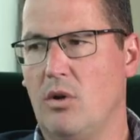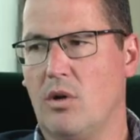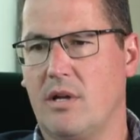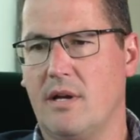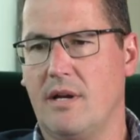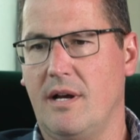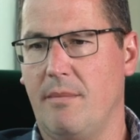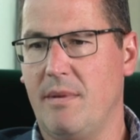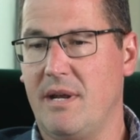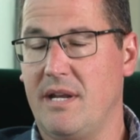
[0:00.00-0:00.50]

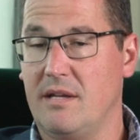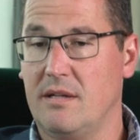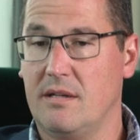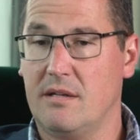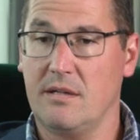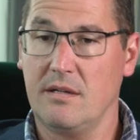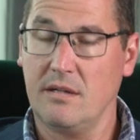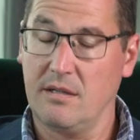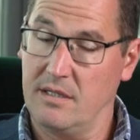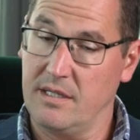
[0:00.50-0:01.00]
look, I mean,
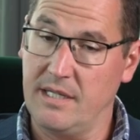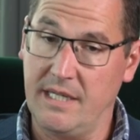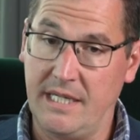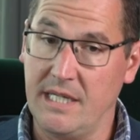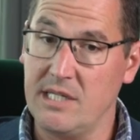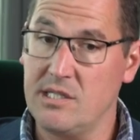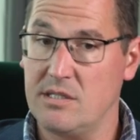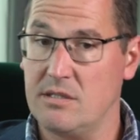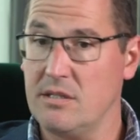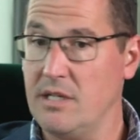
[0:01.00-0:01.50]
it
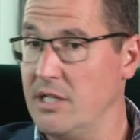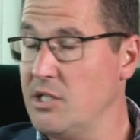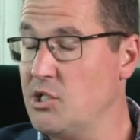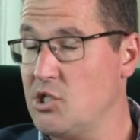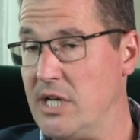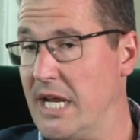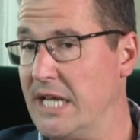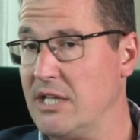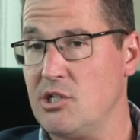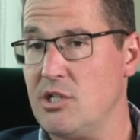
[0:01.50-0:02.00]
is it is
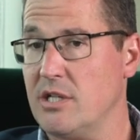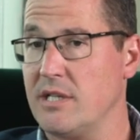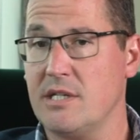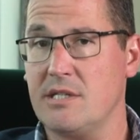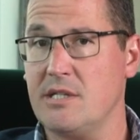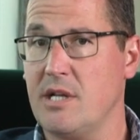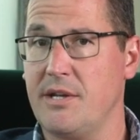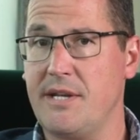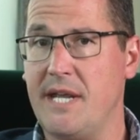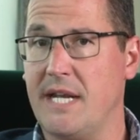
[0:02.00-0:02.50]
challenging.
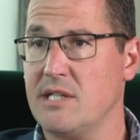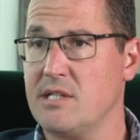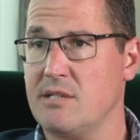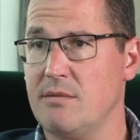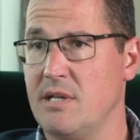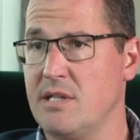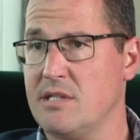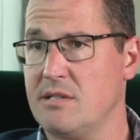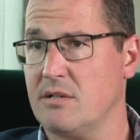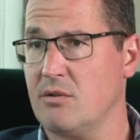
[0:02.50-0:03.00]
There's no doubt. It's
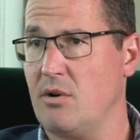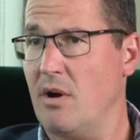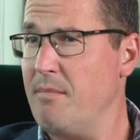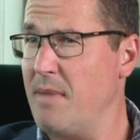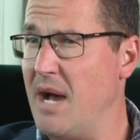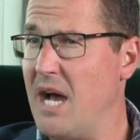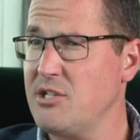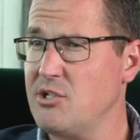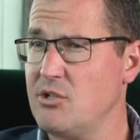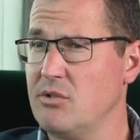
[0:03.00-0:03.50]
it's quite
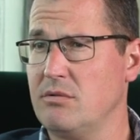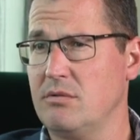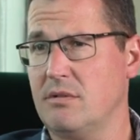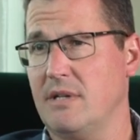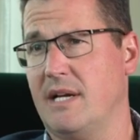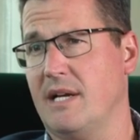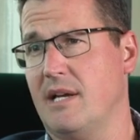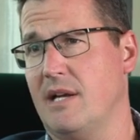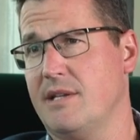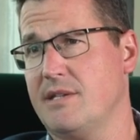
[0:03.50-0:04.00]
marginal,
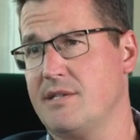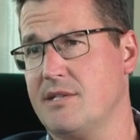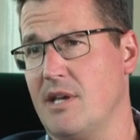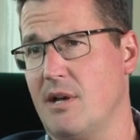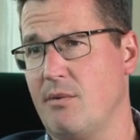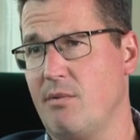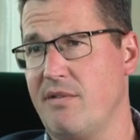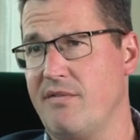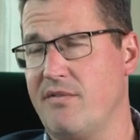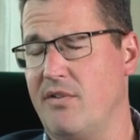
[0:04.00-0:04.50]
uh, and
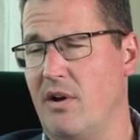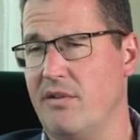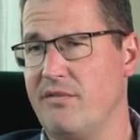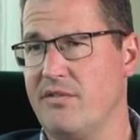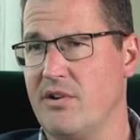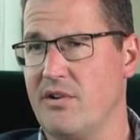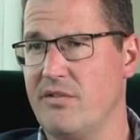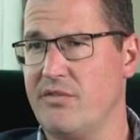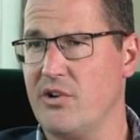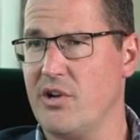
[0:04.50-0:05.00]
so we fight
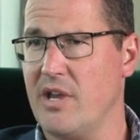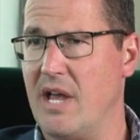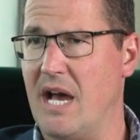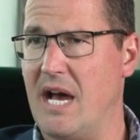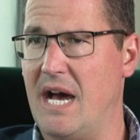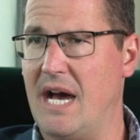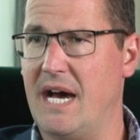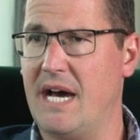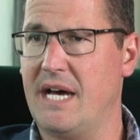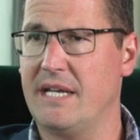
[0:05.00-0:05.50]
very very
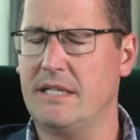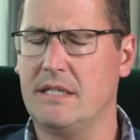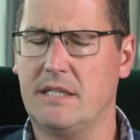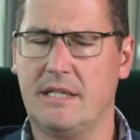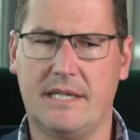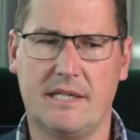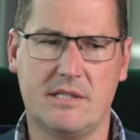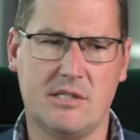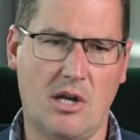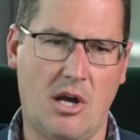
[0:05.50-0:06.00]
hard
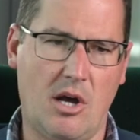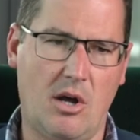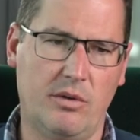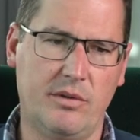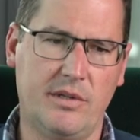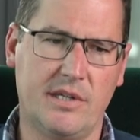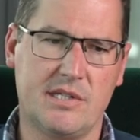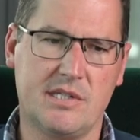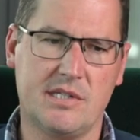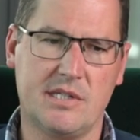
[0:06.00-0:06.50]
uh, to
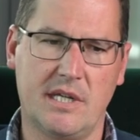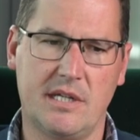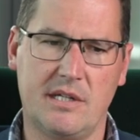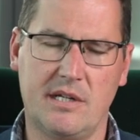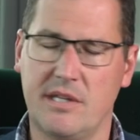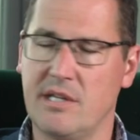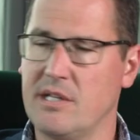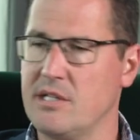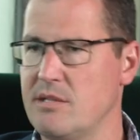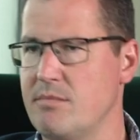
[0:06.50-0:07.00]
hold this seat. And
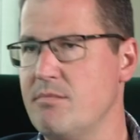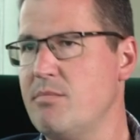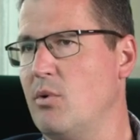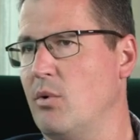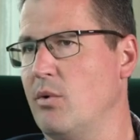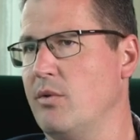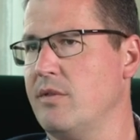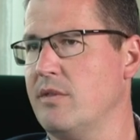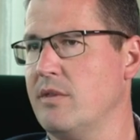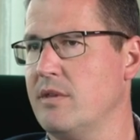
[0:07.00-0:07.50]
I think it's
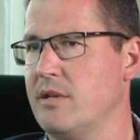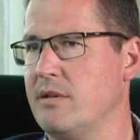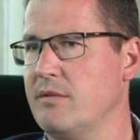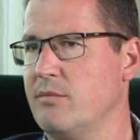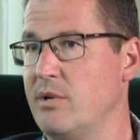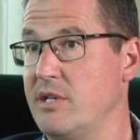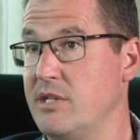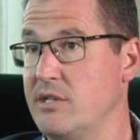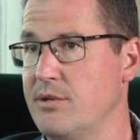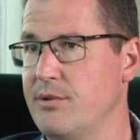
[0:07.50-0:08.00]
important that
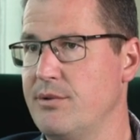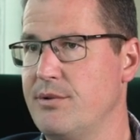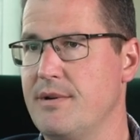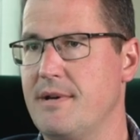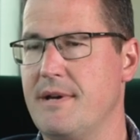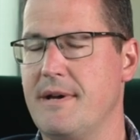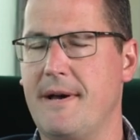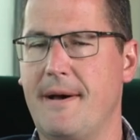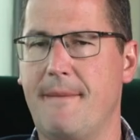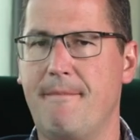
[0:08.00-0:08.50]
we do.
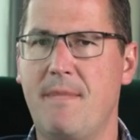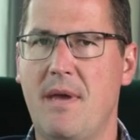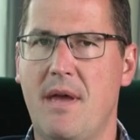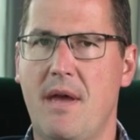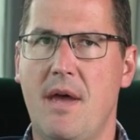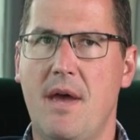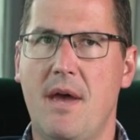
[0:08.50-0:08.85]
Um, sure.